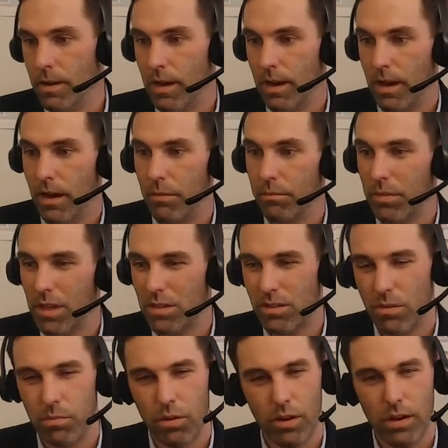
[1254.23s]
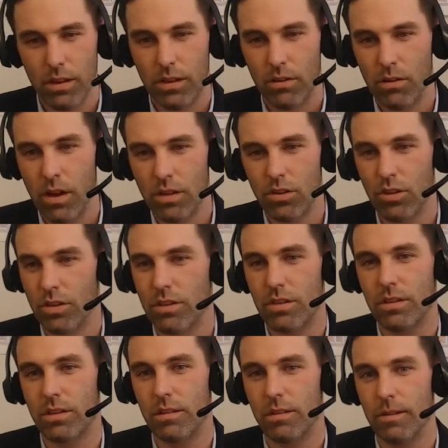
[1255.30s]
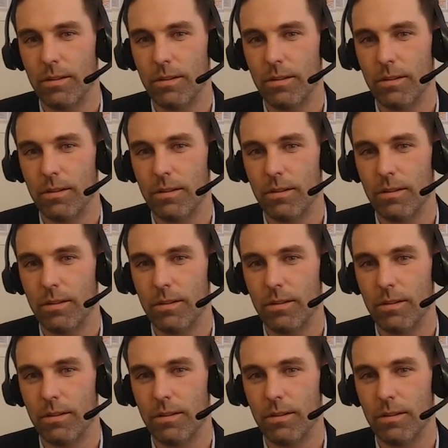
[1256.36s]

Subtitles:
because they're not just